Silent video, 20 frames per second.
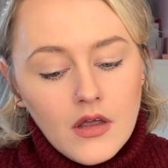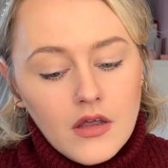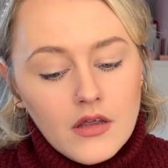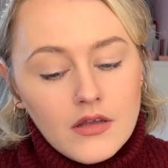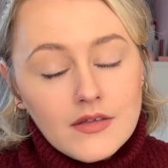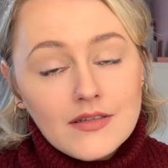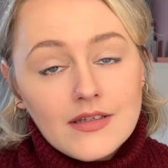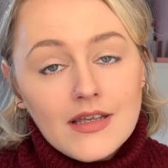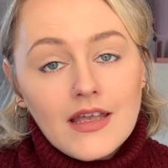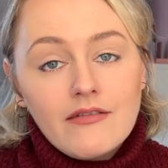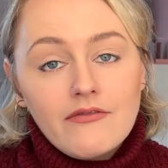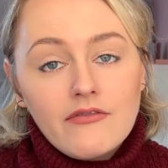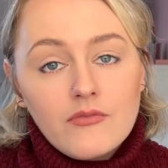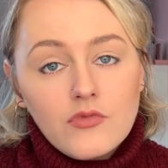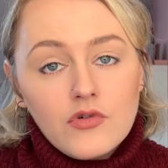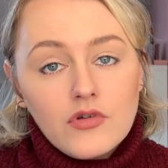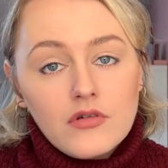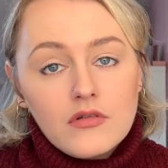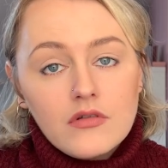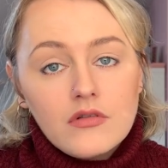save them
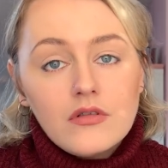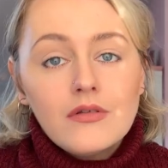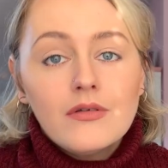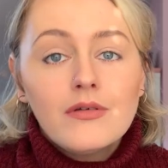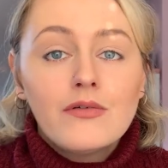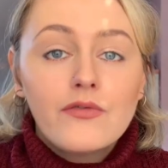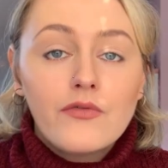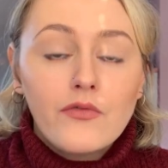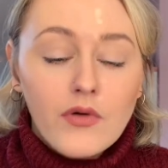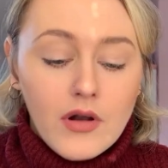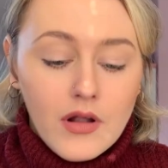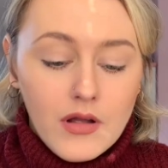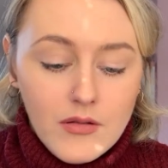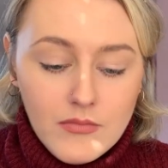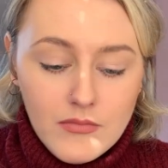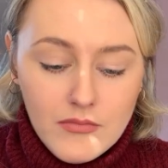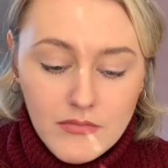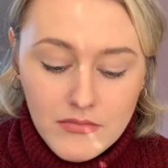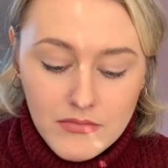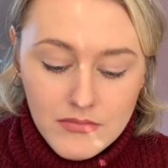all
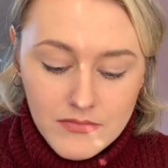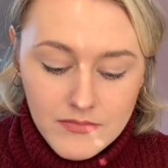from